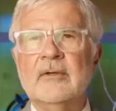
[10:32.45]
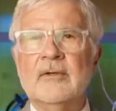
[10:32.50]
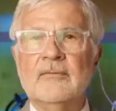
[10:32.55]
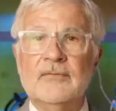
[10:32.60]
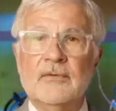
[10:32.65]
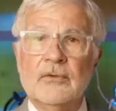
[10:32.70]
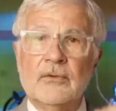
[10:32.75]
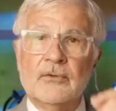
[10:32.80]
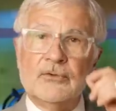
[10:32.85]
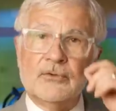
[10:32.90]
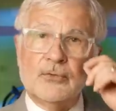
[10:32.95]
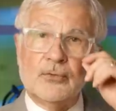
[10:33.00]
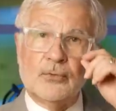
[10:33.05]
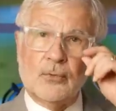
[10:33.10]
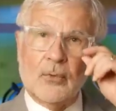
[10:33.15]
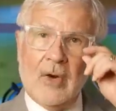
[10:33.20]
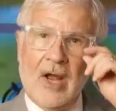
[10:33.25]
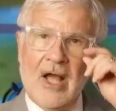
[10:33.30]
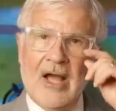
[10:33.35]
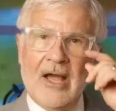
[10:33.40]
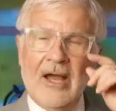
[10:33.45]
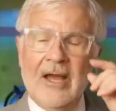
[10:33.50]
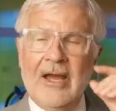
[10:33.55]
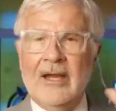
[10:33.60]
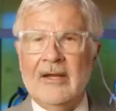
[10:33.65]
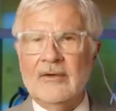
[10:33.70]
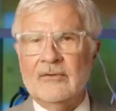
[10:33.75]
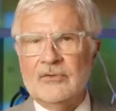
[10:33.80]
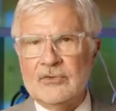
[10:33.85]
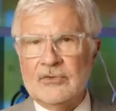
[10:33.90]
If you're
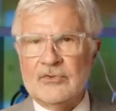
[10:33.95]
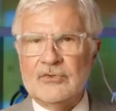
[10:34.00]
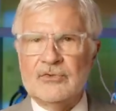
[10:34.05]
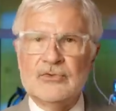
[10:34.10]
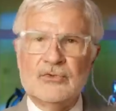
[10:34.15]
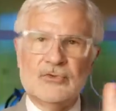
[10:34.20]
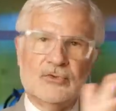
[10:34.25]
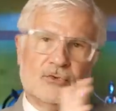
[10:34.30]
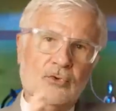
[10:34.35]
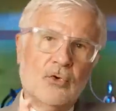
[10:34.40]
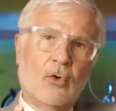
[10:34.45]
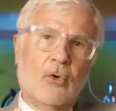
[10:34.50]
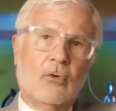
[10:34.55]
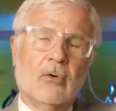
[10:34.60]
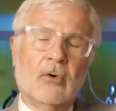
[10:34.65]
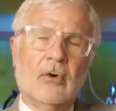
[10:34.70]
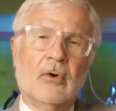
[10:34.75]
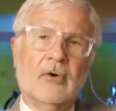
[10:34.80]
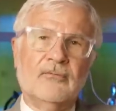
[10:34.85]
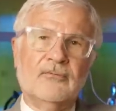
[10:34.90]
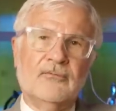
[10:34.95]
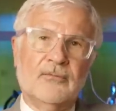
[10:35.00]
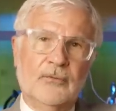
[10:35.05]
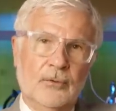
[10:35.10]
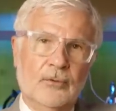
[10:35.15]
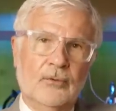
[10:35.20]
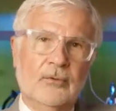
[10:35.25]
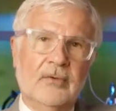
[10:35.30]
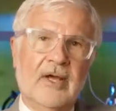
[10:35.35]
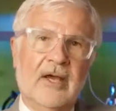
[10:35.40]
trying to store
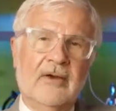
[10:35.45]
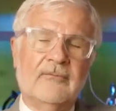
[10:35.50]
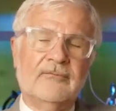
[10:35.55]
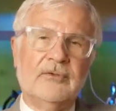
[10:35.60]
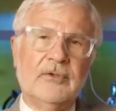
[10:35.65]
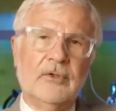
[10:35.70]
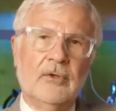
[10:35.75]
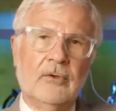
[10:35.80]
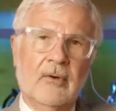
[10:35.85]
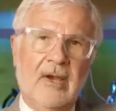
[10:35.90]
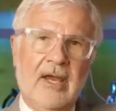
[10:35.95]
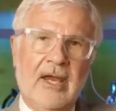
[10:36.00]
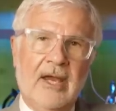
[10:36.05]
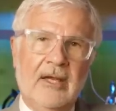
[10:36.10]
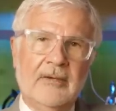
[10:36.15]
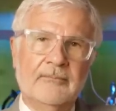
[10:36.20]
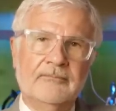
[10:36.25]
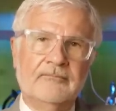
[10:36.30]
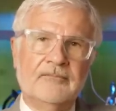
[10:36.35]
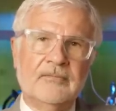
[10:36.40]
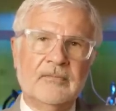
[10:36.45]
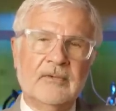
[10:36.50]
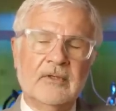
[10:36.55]
food after you ate,